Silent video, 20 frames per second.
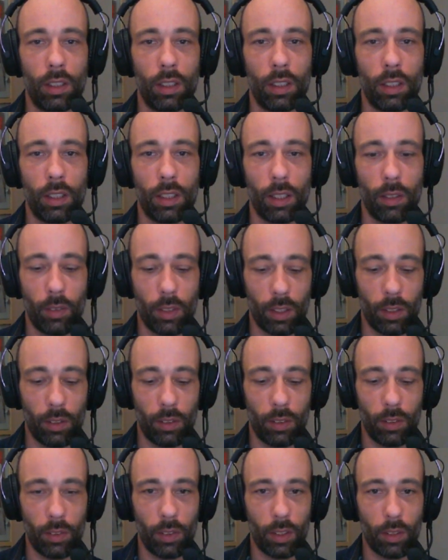And there we go.
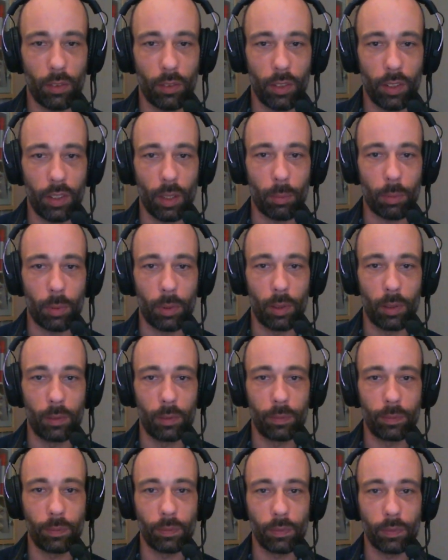You have the tip.
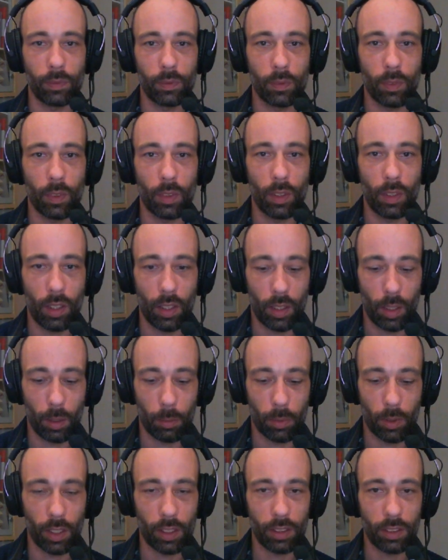The
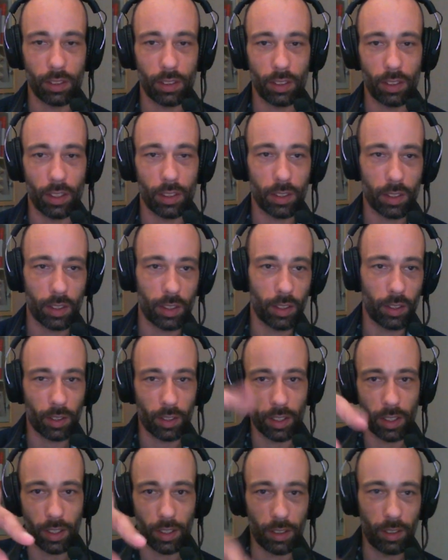tip, right? And that's
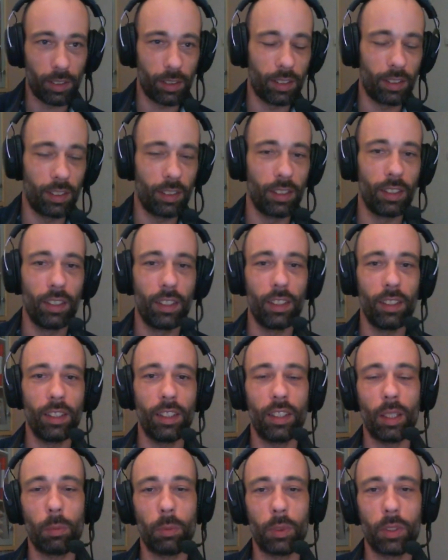again the
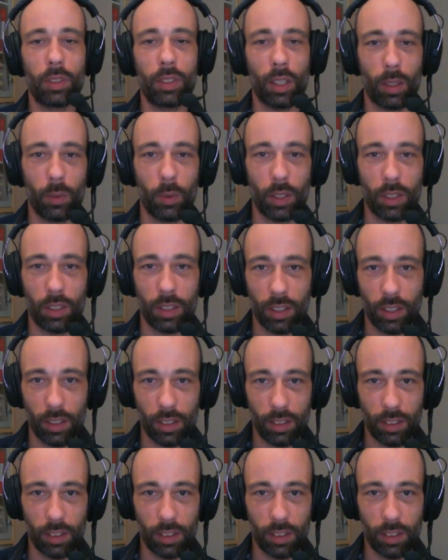tip we start with. So